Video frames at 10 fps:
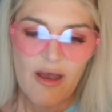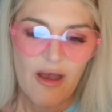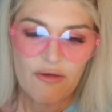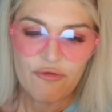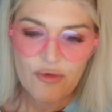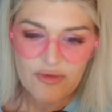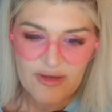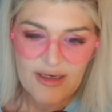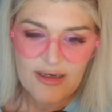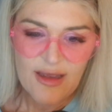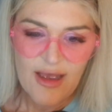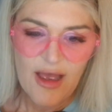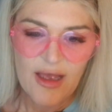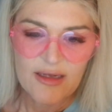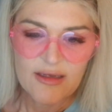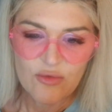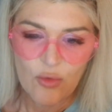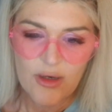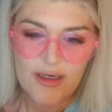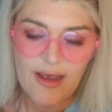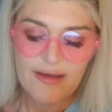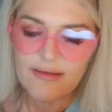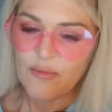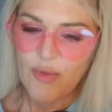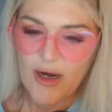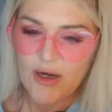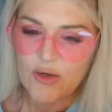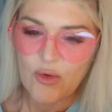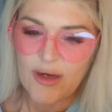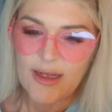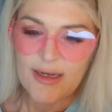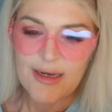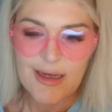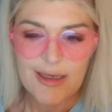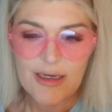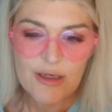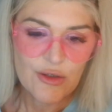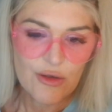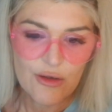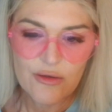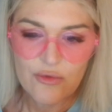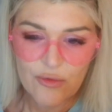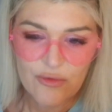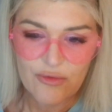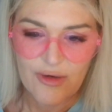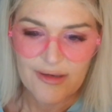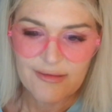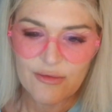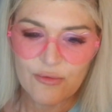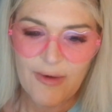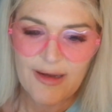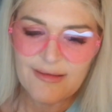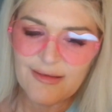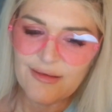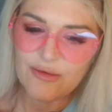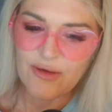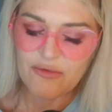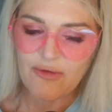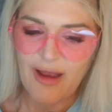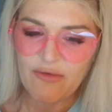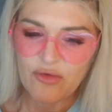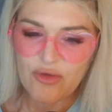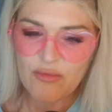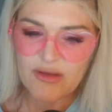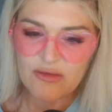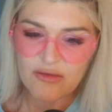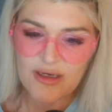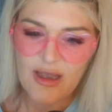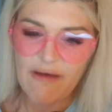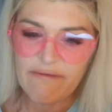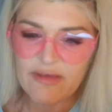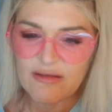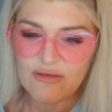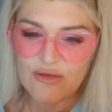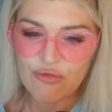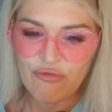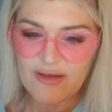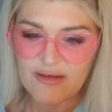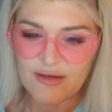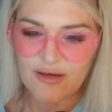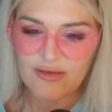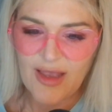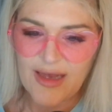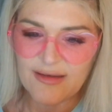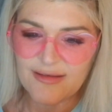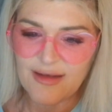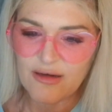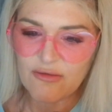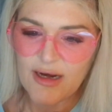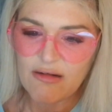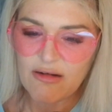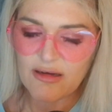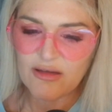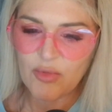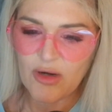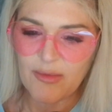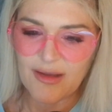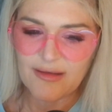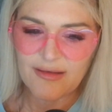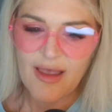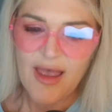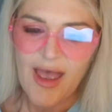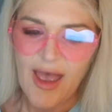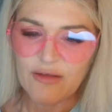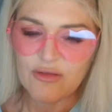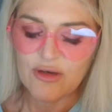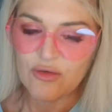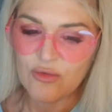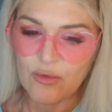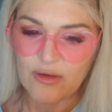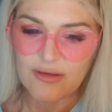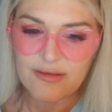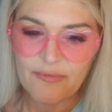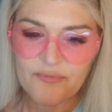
Focine, a disorganized, paranoid, nun-turned-sorceress, races to unravel the mystery of these new visitors and exonerate her experiments as their source.